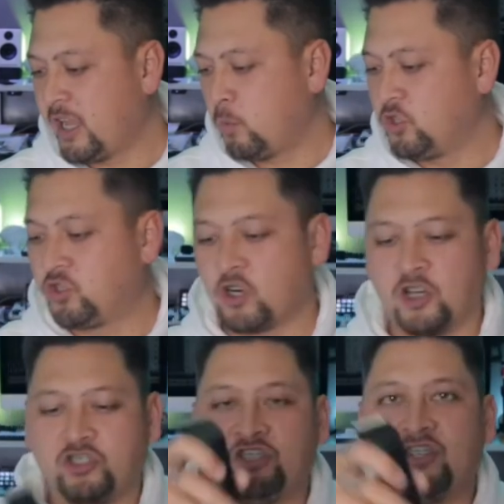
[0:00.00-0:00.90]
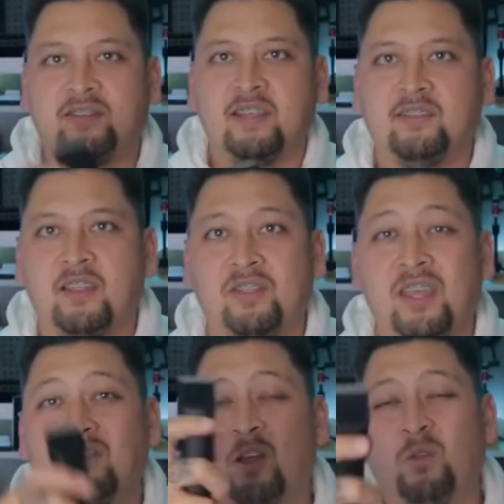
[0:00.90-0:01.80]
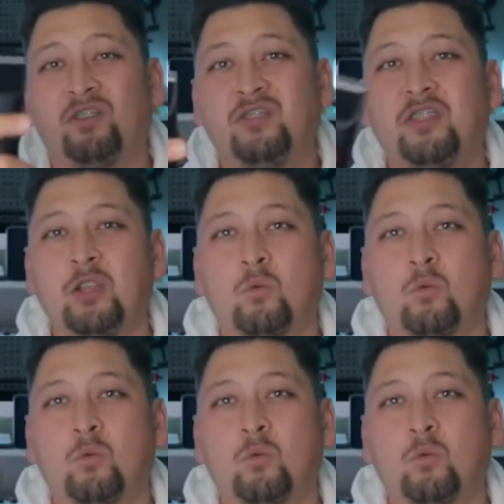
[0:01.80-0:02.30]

it. And when you charge it, it just sits in the thing. So there's nothing